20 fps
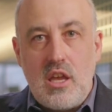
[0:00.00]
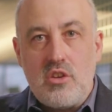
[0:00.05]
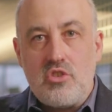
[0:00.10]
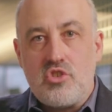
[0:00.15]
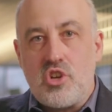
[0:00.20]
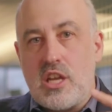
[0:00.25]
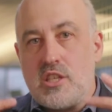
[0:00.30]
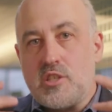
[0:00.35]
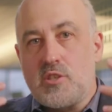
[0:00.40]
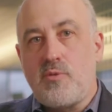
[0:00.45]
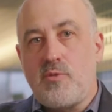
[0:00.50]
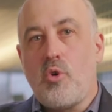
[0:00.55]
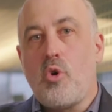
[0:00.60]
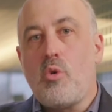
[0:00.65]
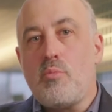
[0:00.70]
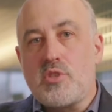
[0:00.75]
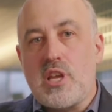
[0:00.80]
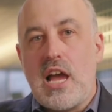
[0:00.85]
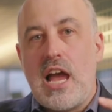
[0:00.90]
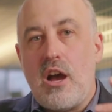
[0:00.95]

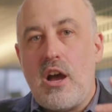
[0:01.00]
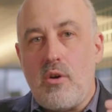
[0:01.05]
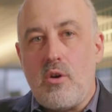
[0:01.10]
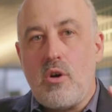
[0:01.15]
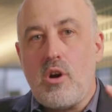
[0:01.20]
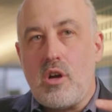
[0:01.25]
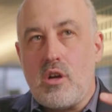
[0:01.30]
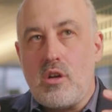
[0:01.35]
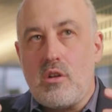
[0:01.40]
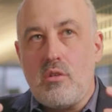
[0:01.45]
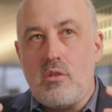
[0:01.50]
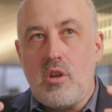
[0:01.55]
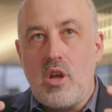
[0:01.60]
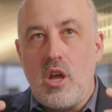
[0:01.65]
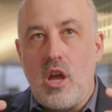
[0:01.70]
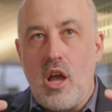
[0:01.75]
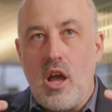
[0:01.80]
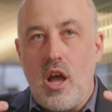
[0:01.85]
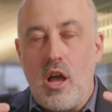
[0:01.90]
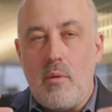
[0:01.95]
transforms our
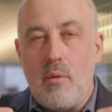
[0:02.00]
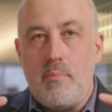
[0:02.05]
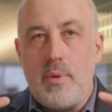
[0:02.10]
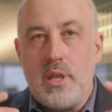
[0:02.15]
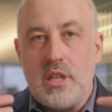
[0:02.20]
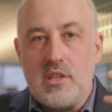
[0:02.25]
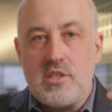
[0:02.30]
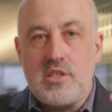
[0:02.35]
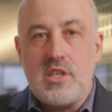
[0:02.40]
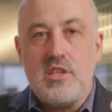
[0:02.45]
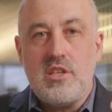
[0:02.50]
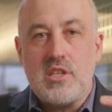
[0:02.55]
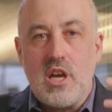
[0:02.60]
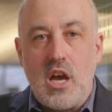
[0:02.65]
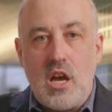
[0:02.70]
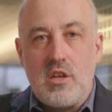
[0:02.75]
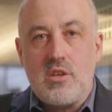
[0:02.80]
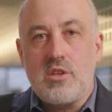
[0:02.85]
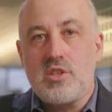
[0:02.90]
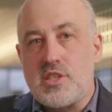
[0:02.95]
ability to
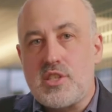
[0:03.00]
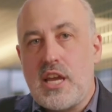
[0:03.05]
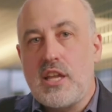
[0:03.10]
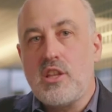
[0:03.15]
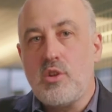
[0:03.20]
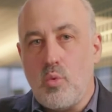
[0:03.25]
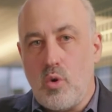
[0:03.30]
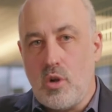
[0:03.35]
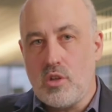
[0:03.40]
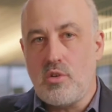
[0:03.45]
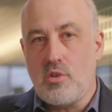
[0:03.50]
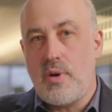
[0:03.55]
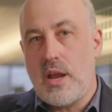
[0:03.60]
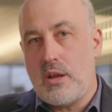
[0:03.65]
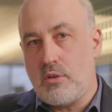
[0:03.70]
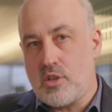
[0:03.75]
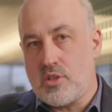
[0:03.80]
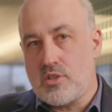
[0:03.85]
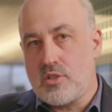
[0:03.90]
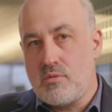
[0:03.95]
understand the world
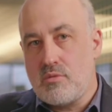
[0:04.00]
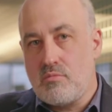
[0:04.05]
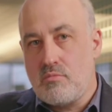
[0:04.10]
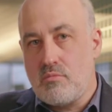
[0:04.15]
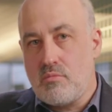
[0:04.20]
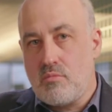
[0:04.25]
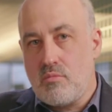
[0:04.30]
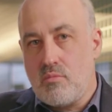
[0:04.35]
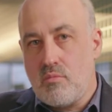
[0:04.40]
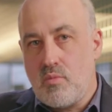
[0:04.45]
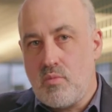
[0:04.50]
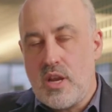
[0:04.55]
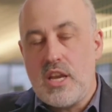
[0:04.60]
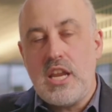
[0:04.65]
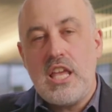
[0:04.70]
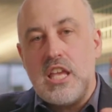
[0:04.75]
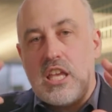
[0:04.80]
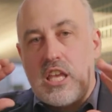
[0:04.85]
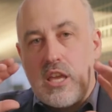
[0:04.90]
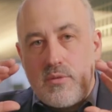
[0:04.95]
around us. Right?
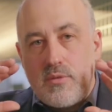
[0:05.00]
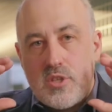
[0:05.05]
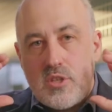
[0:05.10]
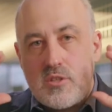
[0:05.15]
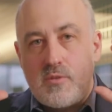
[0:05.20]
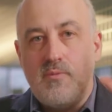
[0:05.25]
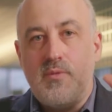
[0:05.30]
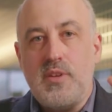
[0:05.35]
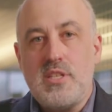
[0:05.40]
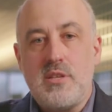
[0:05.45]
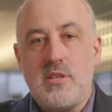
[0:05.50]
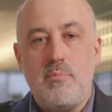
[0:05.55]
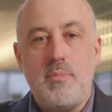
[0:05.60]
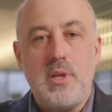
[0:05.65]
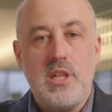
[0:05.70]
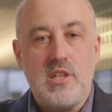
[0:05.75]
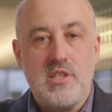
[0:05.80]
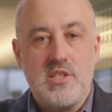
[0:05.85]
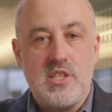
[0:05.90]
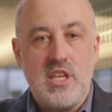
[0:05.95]
It gives us
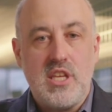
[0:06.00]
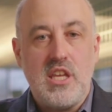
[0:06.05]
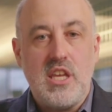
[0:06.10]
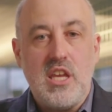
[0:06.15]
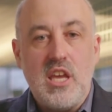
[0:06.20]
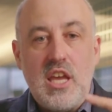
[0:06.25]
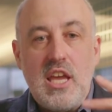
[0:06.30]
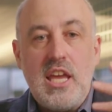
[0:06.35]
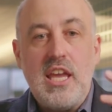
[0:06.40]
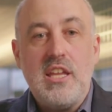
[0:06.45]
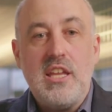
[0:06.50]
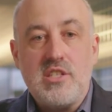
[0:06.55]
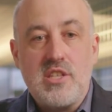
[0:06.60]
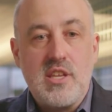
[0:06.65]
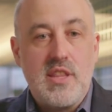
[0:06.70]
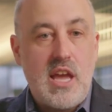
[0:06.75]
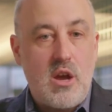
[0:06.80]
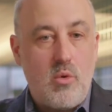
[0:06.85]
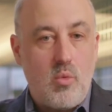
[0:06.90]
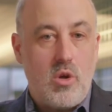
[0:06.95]
visibility into
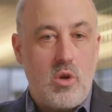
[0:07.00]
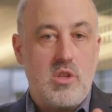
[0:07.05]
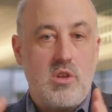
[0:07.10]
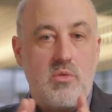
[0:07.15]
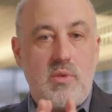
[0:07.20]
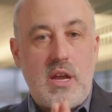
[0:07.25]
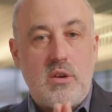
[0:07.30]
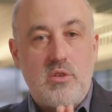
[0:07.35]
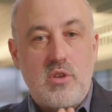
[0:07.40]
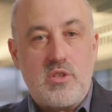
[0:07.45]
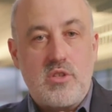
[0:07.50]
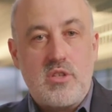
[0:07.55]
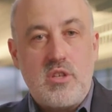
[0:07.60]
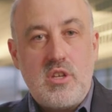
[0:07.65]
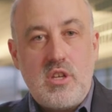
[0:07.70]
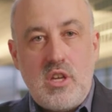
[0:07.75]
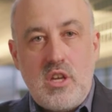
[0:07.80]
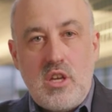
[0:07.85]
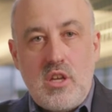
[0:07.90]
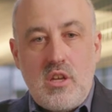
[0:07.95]
that world around us.
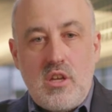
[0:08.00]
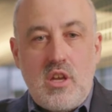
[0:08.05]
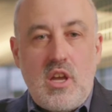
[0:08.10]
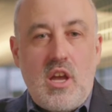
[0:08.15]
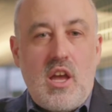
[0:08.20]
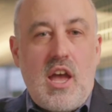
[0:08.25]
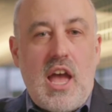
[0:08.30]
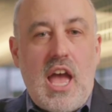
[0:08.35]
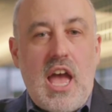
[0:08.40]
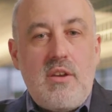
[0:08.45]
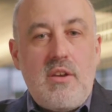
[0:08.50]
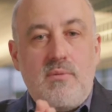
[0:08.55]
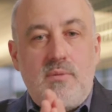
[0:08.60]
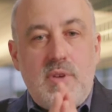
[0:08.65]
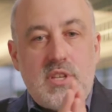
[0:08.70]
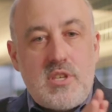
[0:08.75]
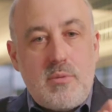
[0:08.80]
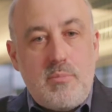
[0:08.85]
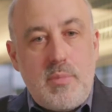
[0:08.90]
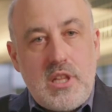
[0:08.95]
And
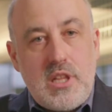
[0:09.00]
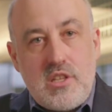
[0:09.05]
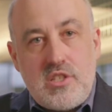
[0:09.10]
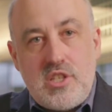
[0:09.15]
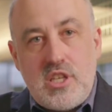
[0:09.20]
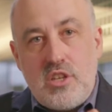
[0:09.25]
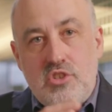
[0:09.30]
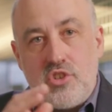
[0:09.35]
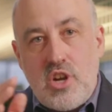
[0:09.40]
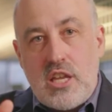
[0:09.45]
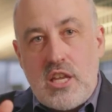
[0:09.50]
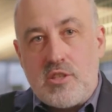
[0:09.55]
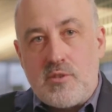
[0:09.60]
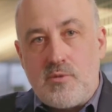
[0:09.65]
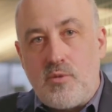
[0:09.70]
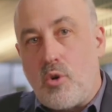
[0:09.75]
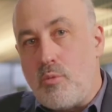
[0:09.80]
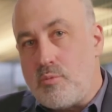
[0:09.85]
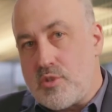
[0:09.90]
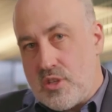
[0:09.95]
visibility
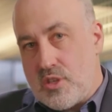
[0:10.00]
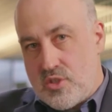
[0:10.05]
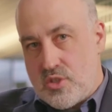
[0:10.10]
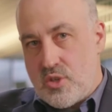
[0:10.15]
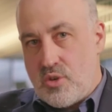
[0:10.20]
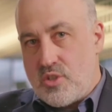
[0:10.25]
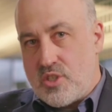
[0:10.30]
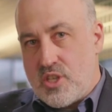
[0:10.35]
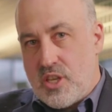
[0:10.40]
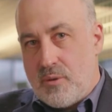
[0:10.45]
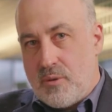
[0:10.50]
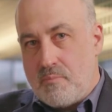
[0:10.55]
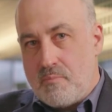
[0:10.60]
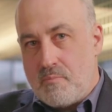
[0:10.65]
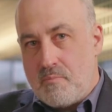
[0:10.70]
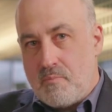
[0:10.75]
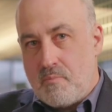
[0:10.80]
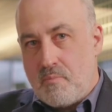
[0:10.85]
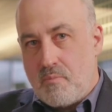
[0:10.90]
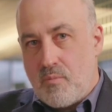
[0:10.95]
transforms uncertainty.
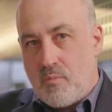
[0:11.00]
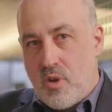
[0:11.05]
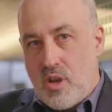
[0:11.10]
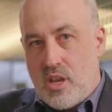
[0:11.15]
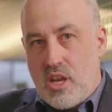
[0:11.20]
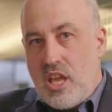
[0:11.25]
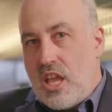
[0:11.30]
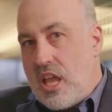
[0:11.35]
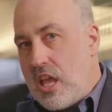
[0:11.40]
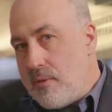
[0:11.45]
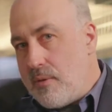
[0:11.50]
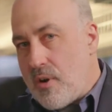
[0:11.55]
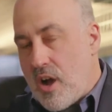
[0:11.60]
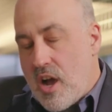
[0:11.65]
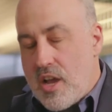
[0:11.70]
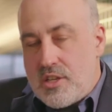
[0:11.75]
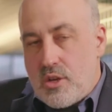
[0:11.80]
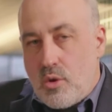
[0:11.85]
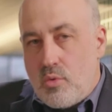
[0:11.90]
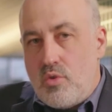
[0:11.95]
Right? If
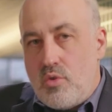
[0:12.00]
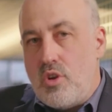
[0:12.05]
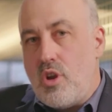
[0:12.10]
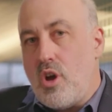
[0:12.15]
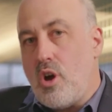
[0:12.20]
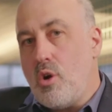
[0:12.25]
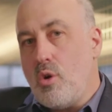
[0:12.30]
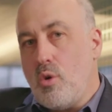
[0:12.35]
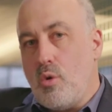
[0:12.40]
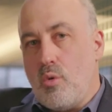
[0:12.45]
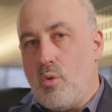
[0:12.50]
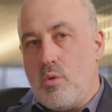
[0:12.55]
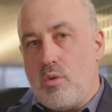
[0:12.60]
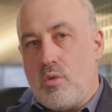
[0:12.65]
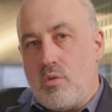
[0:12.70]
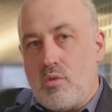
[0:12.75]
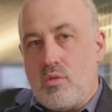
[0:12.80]
I don't know